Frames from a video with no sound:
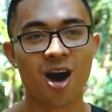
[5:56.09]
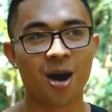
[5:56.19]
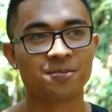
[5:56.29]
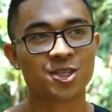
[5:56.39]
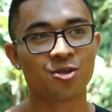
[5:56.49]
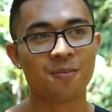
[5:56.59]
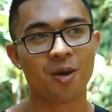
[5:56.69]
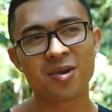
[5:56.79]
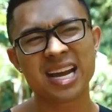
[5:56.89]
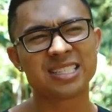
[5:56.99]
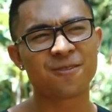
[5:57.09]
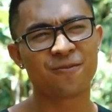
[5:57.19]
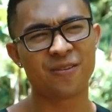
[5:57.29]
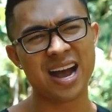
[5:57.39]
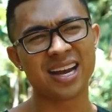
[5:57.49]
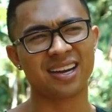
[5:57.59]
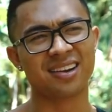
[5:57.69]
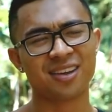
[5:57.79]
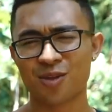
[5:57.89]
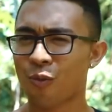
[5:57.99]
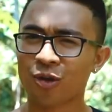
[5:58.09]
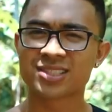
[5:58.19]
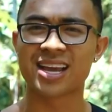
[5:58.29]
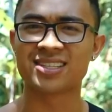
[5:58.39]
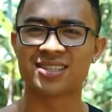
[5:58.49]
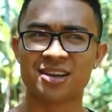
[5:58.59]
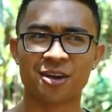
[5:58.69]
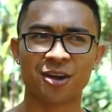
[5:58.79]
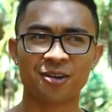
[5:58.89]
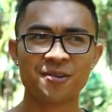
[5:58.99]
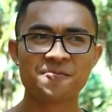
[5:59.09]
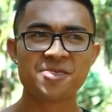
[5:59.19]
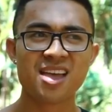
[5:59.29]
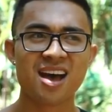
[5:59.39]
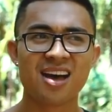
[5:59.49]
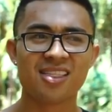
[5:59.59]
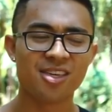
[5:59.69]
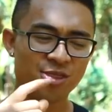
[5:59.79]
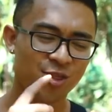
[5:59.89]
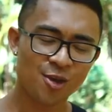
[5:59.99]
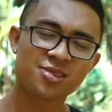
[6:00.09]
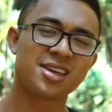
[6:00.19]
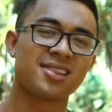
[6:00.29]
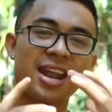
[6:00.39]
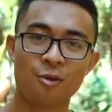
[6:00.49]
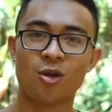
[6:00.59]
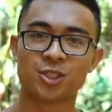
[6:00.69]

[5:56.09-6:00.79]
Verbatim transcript: up. So the moment I defined the worst case scenario, the third thing that I